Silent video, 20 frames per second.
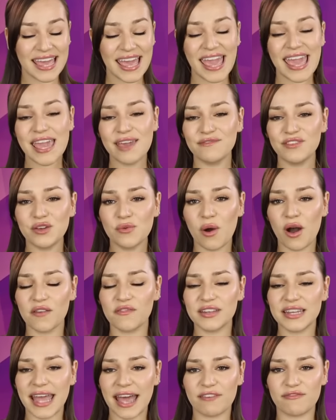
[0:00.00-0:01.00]
If you
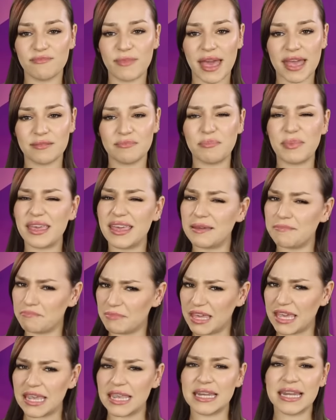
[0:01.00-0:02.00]
often have men being
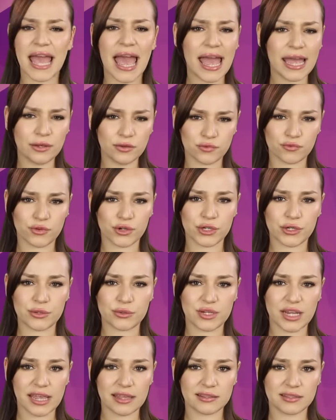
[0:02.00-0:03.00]
mean and
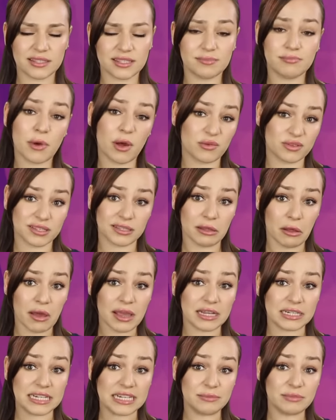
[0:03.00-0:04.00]
rude, it's most
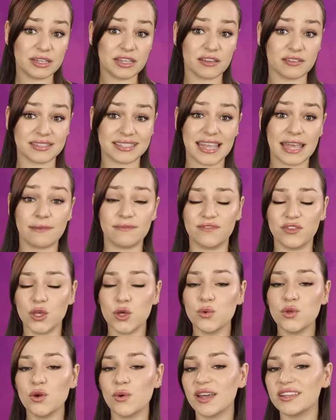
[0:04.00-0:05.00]
likely because they
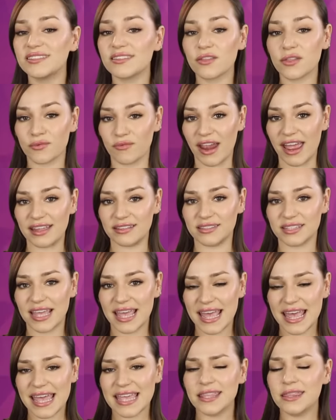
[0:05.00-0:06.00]
view you as a threat.
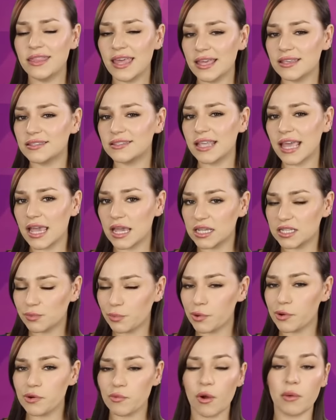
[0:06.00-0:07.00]
This is
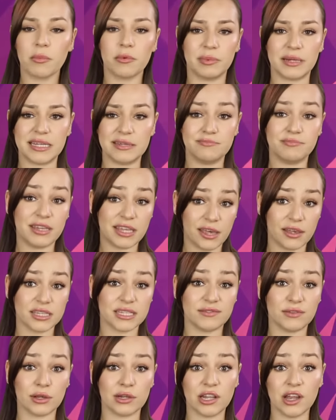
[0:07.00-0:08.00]
probably
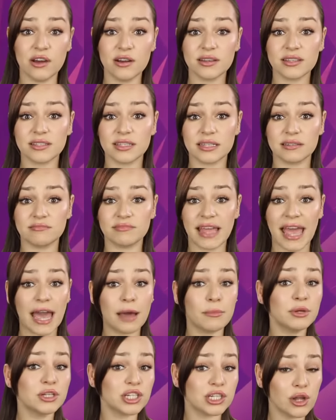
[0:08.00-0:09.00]
because of your looks and
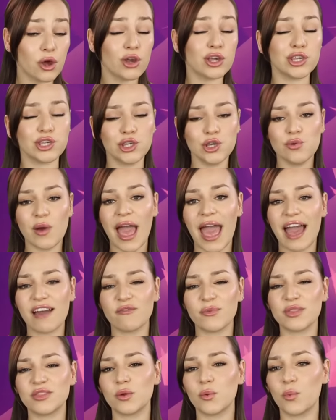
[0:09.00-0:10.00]
how much luck you
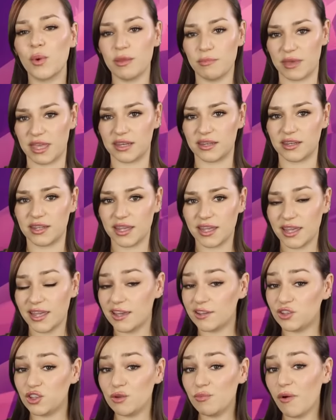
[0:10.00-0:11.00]
have with the women
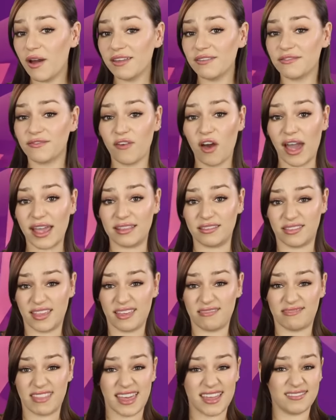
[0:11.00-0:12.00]
you might find
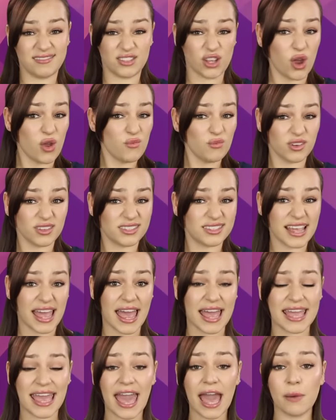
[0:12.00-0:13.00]
that they don't want to
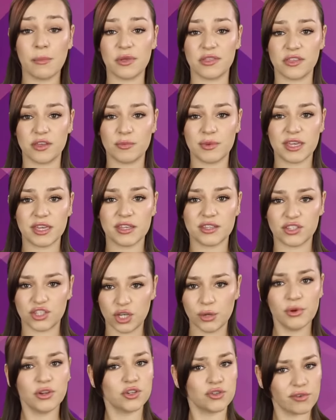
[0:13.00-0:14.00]
hang out with you because
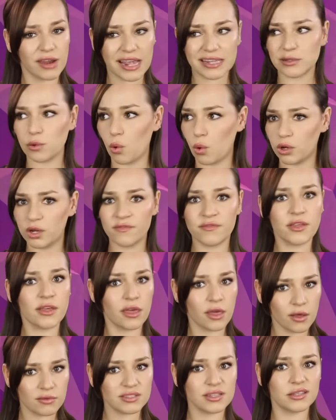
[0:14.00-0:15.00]
you attract all of the
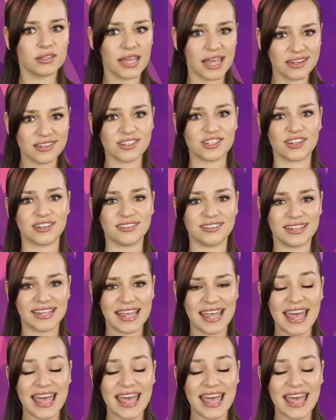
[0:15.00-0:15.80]
girls' attention.